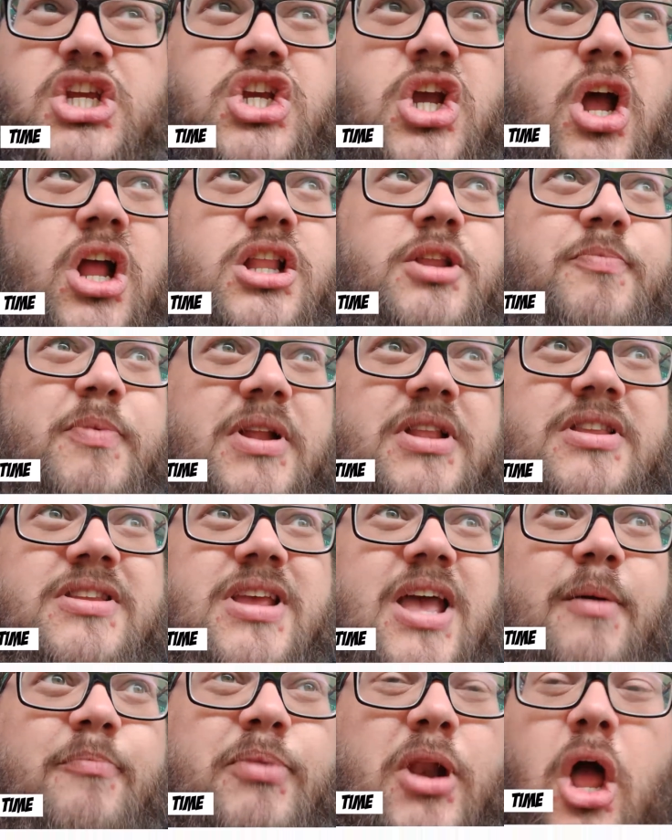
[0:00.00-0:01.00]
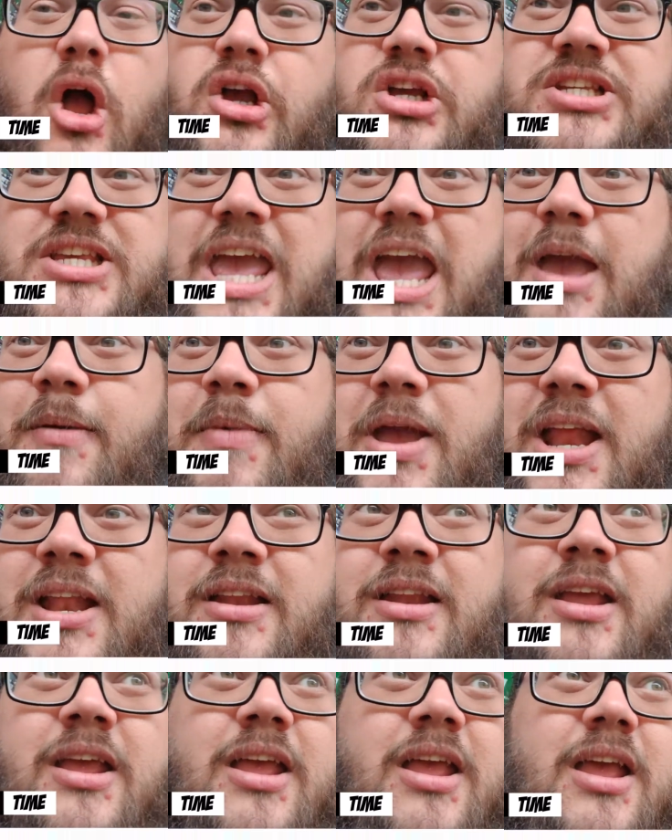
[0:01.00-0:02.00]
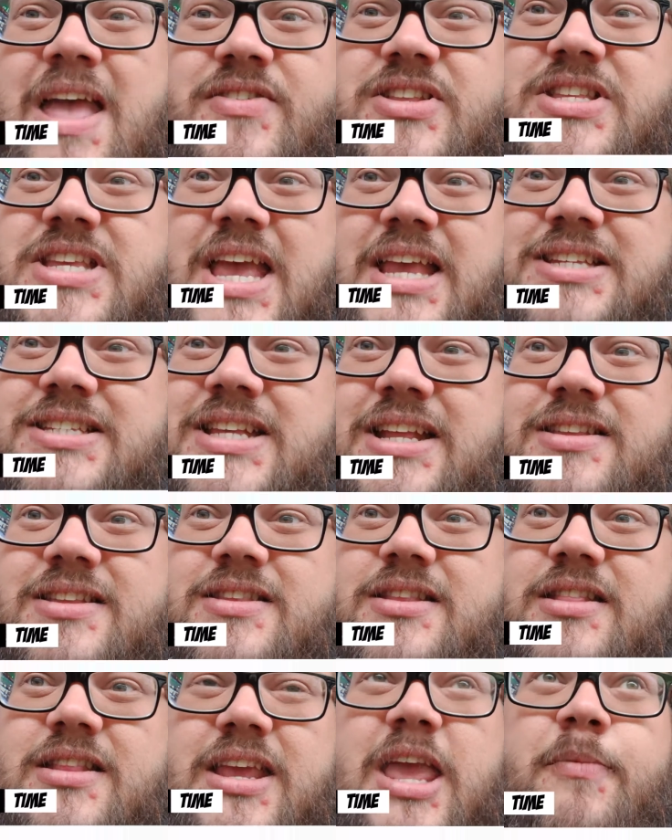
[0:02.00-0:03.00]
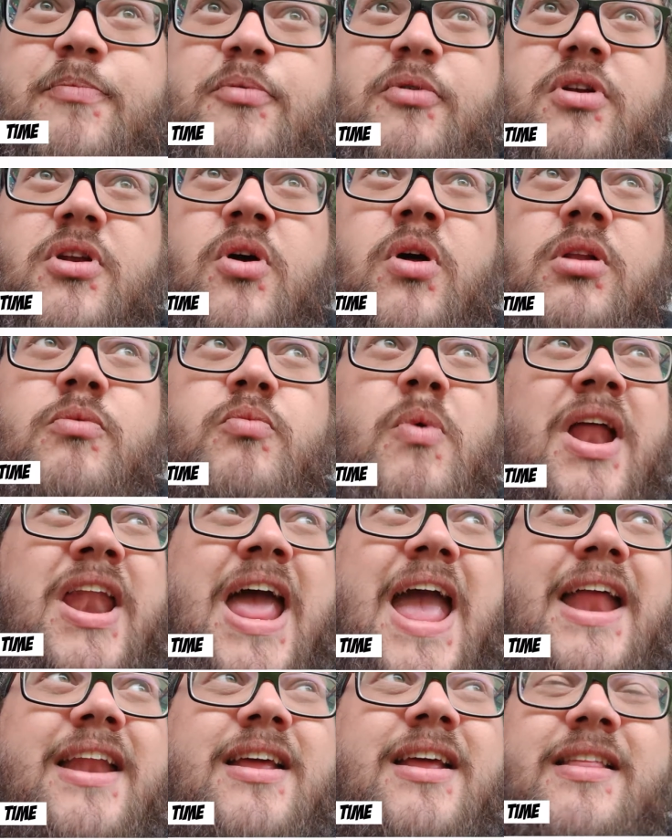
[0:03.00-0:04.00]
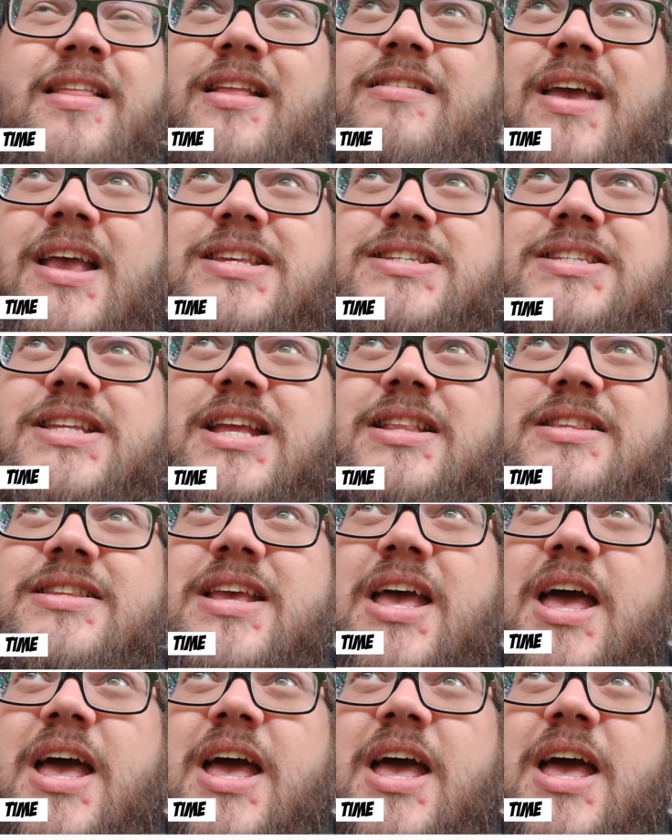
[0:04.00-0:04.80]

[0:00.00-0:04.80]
at a shot, but uh, blocks came in. Never tested the keeper at all. One header that tested